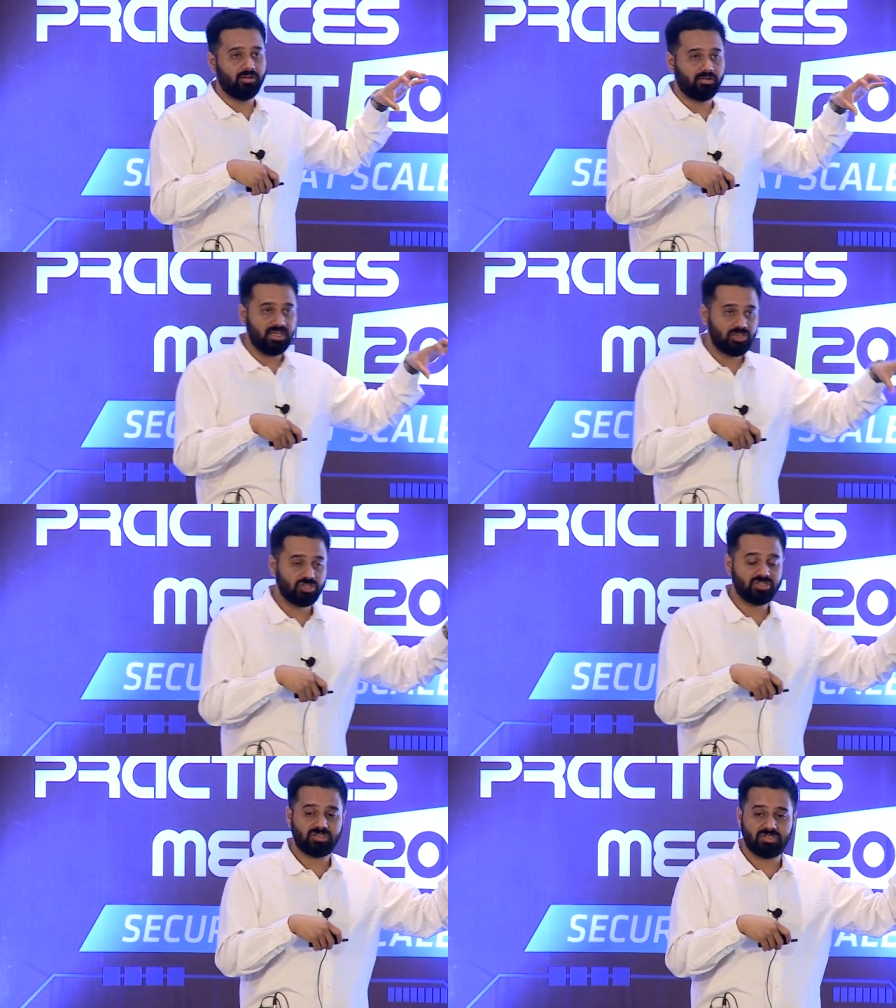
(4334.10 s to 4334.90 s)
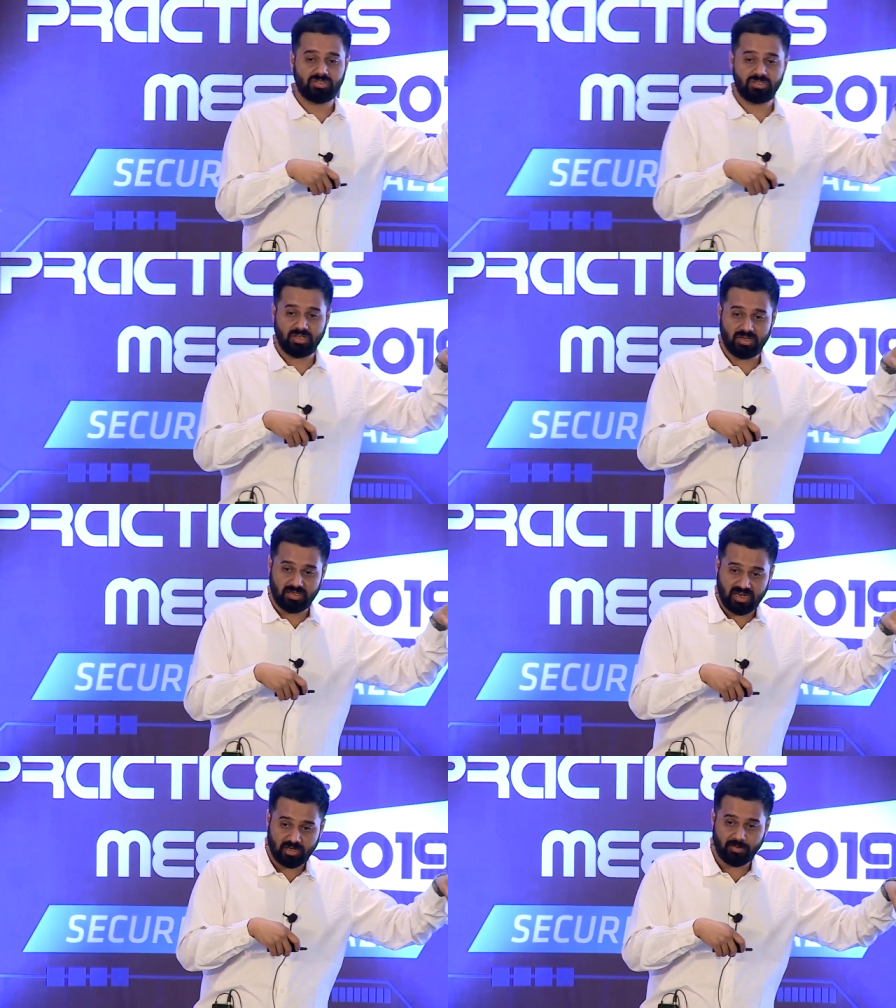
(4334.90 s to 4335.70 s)
regions in
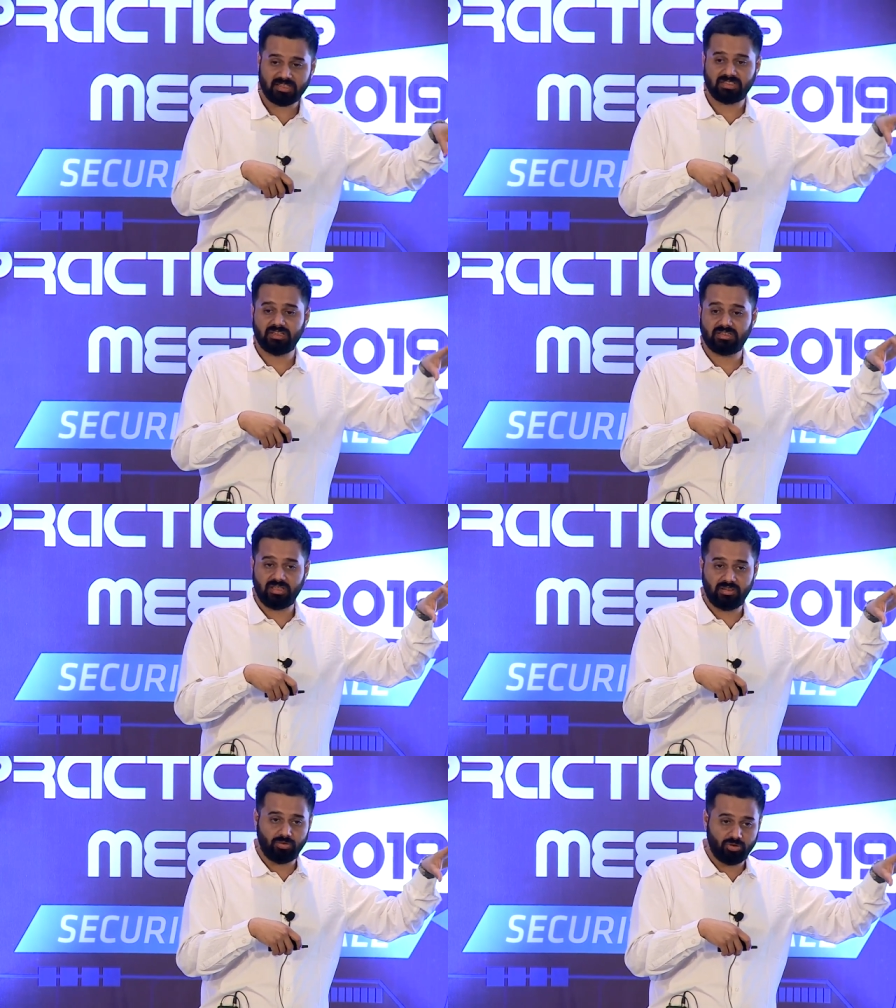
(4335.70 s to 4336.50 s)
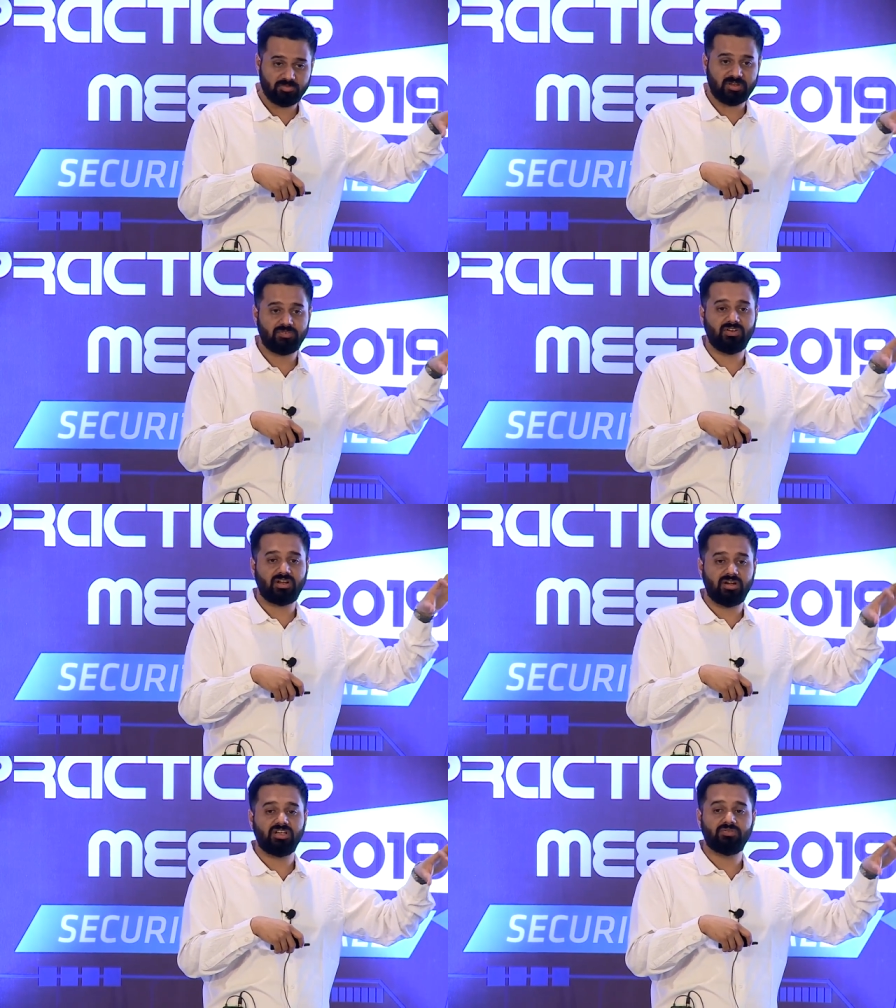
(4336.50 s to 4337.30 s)
databases in those specific
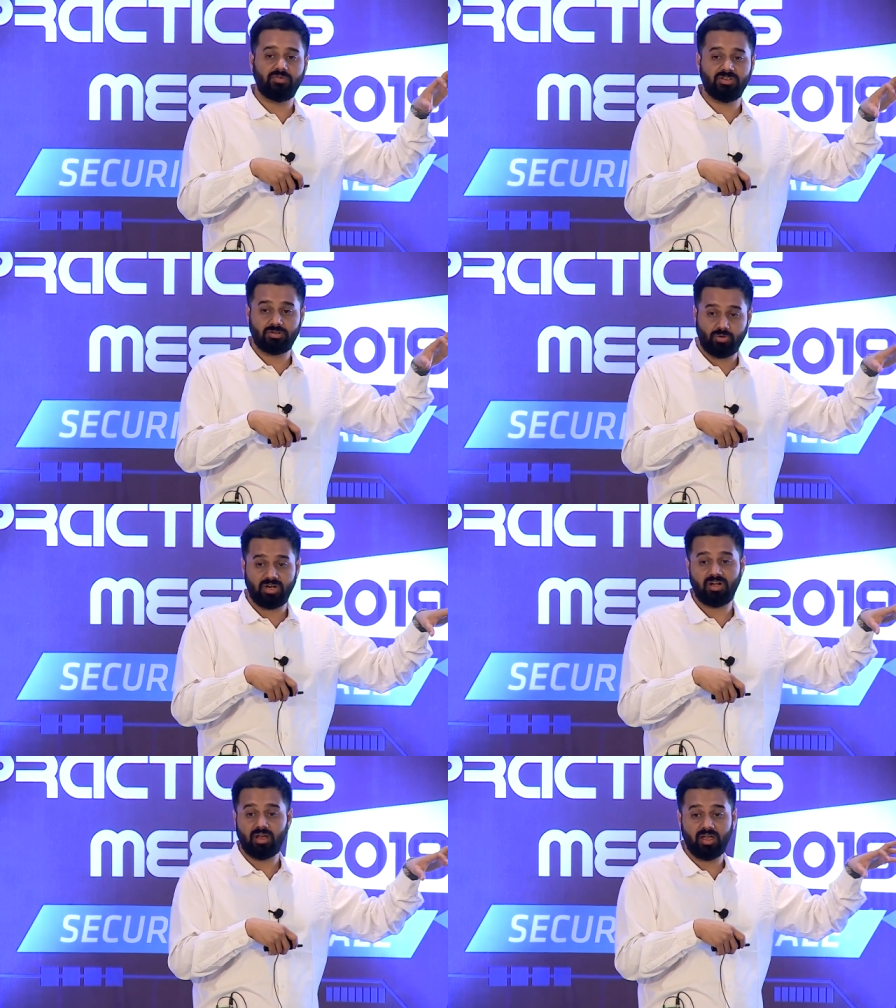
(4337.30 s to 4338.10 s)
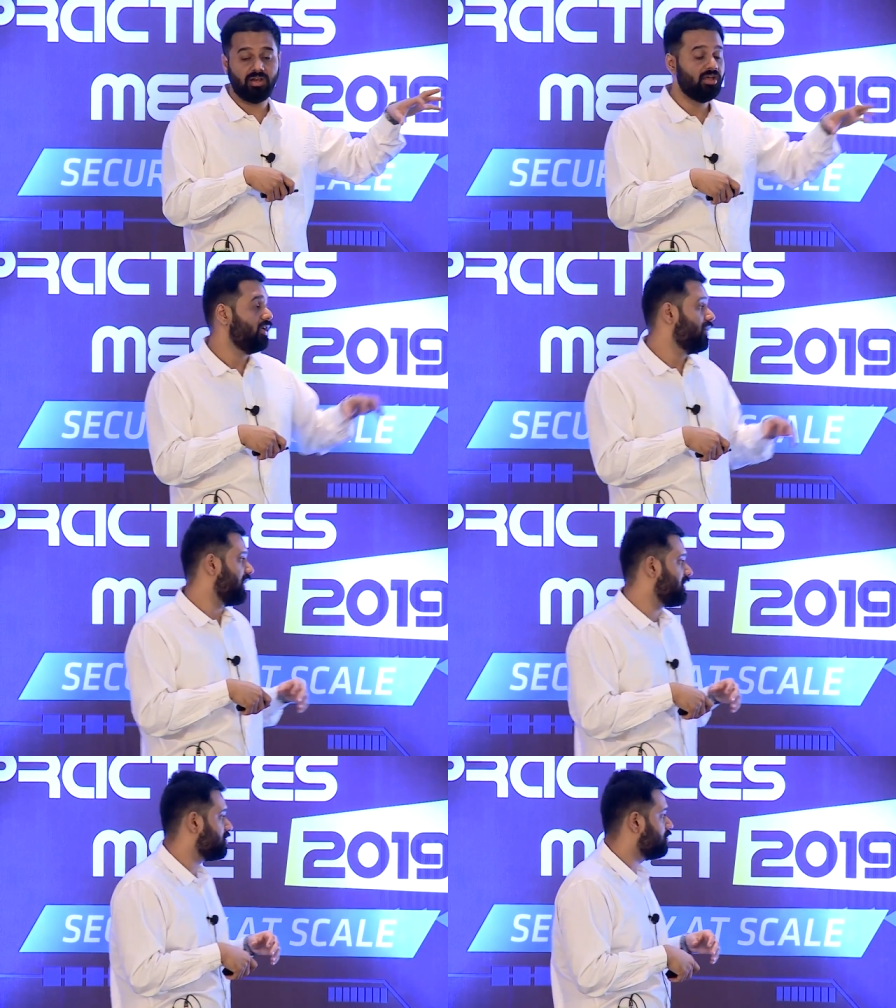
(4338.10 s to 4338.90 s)
countries where we store data in,
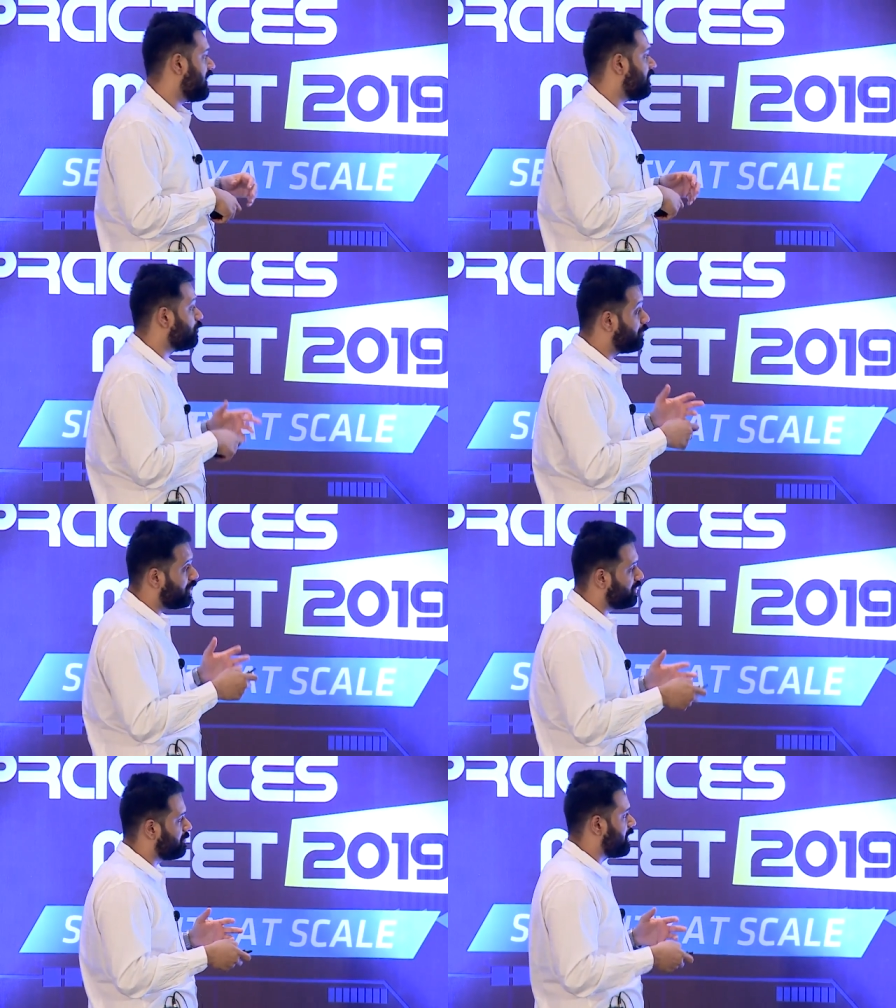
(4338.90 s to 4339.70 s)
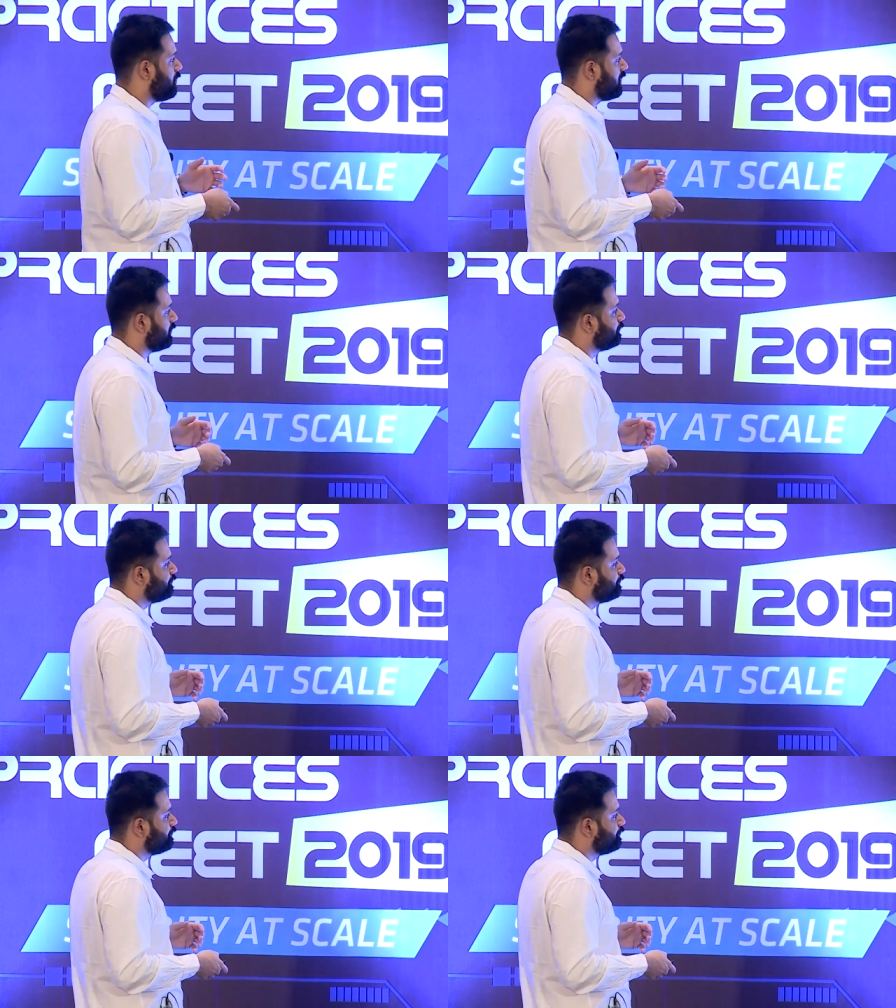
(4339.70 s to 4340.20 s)
right? So you don't have to bother about it.